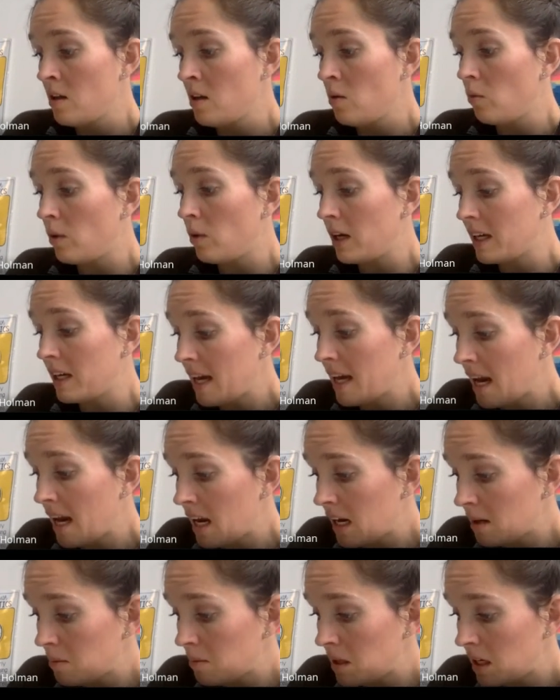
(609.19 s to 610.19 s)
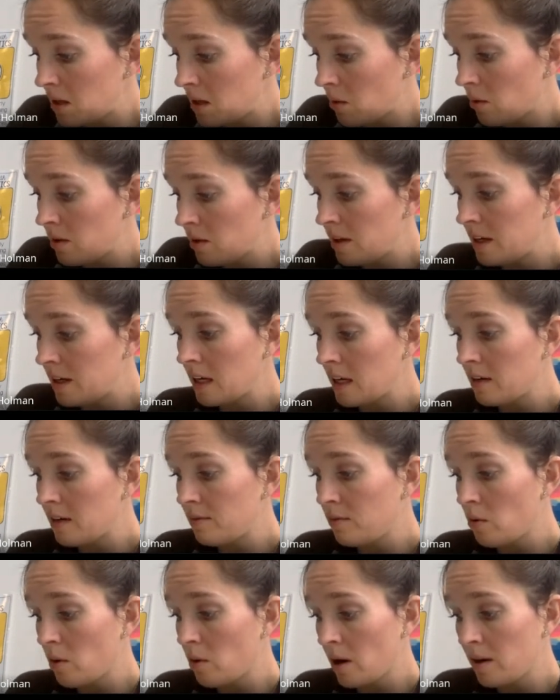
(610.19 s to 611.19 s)
We can be equal to negative
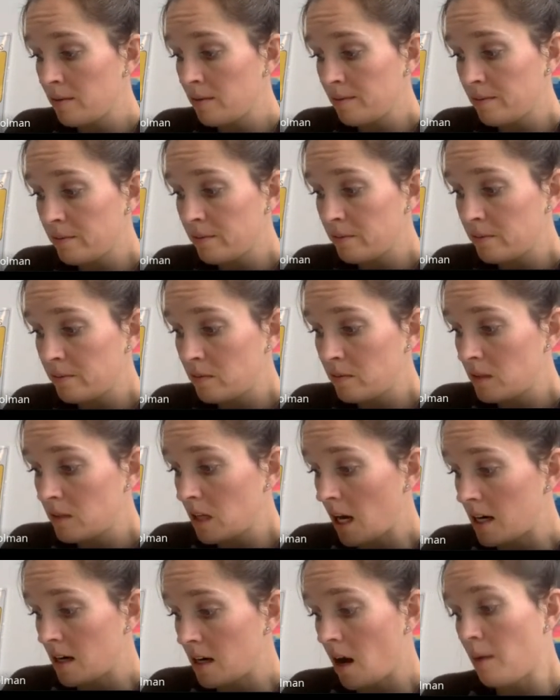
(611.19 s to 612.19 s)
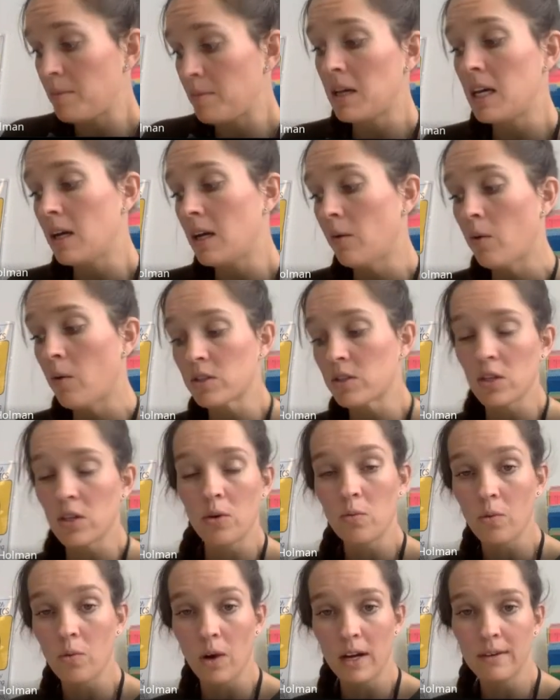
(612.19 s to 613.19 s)
4, cannot be equal to
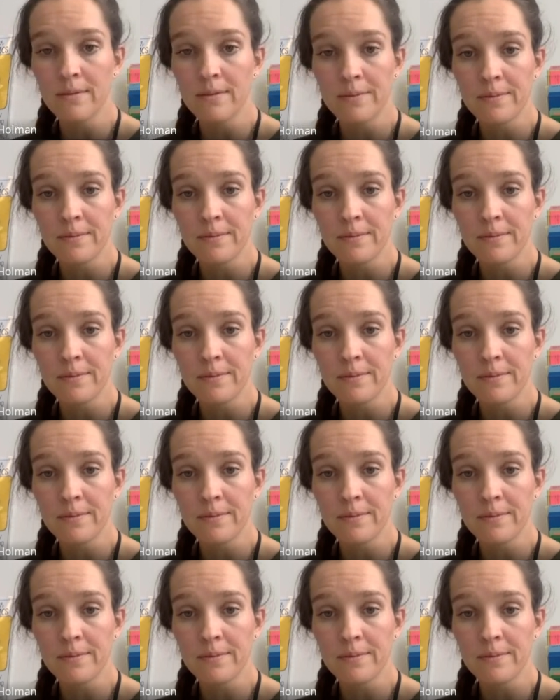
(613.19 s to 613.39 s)
1.